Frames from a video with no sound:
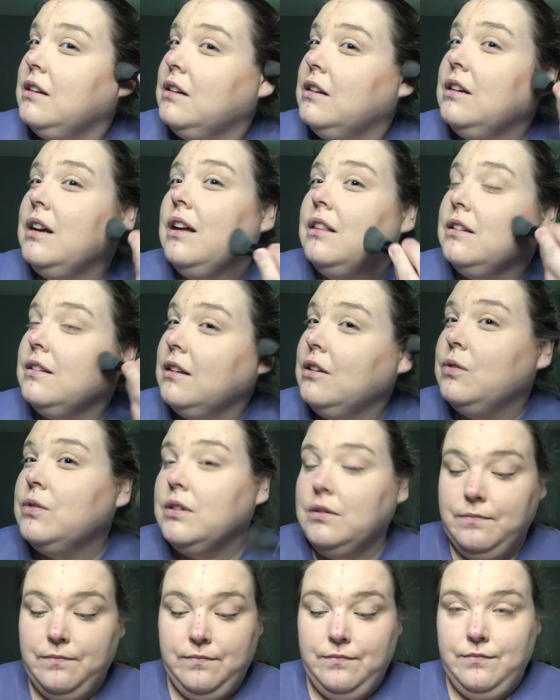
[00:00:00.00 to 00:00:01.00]
How this goes.
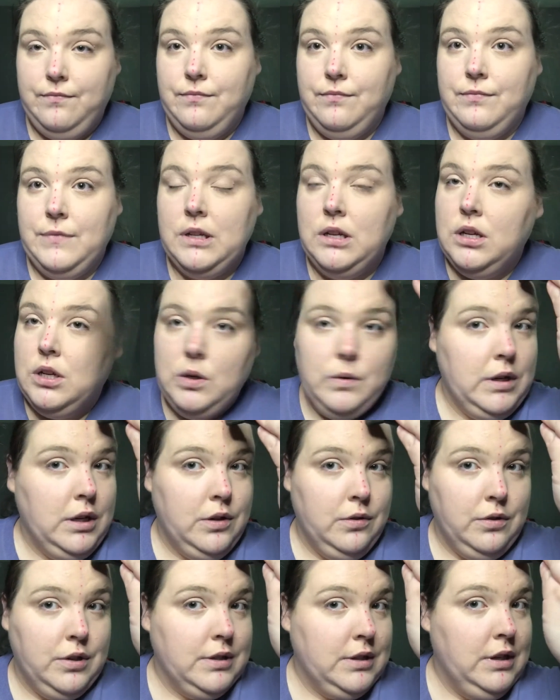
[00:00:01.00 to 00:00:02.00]
Maybe go
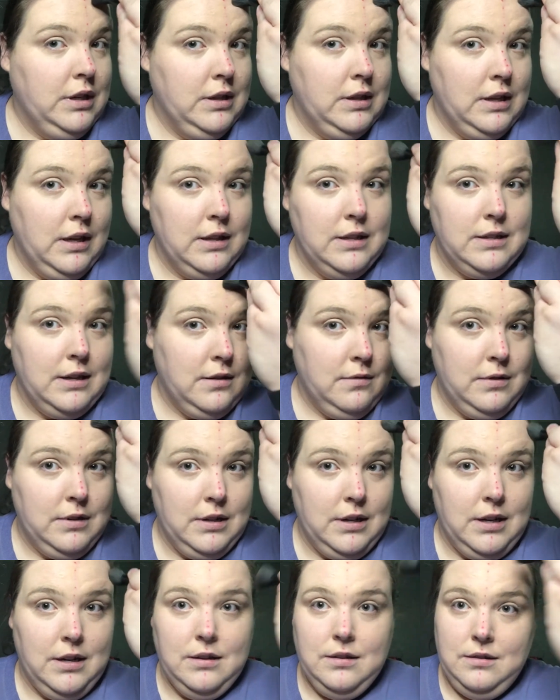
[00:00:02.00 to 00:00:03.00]
so you didn't think this out, did I?
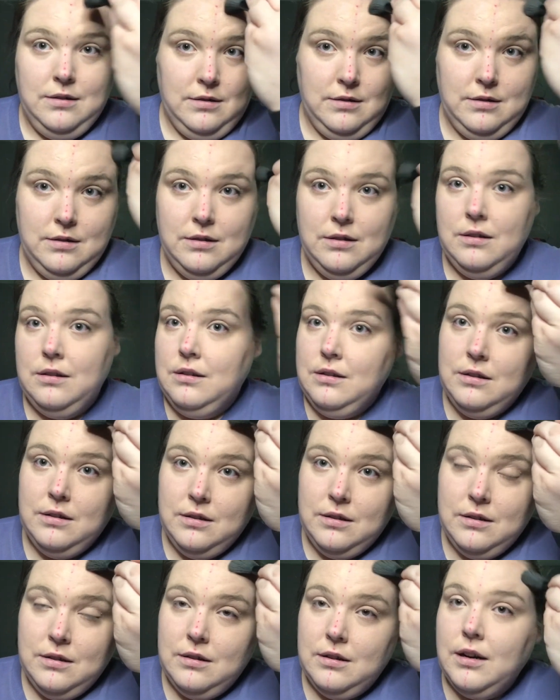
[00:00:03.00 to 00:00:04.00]

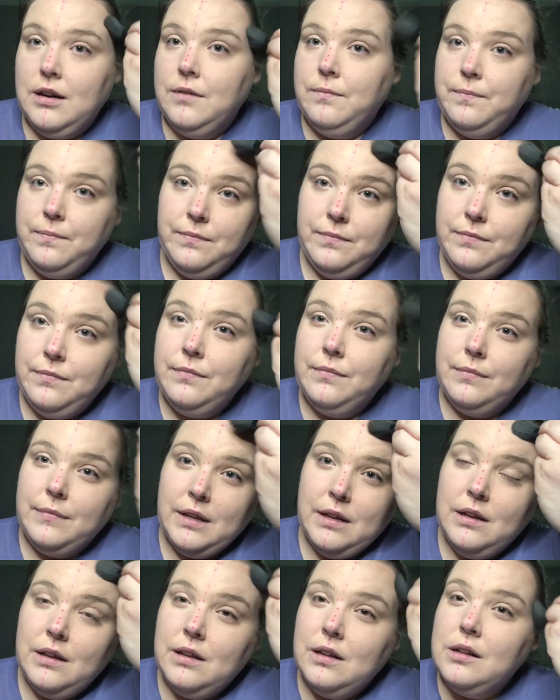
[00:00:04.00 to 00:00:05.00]
Alright.
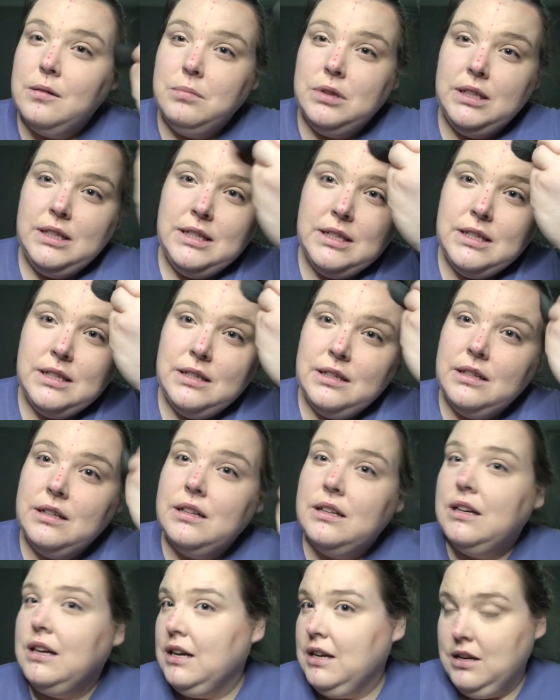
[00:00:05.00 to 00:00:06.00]
Blend it.
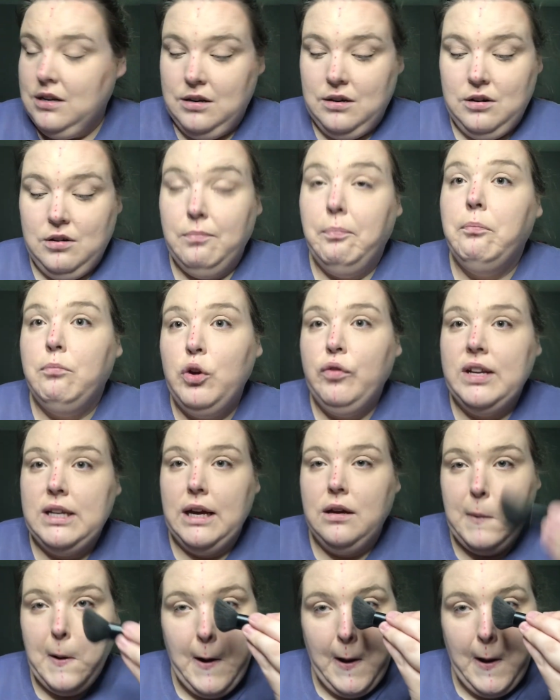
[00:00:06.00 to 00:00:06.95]
Move it down.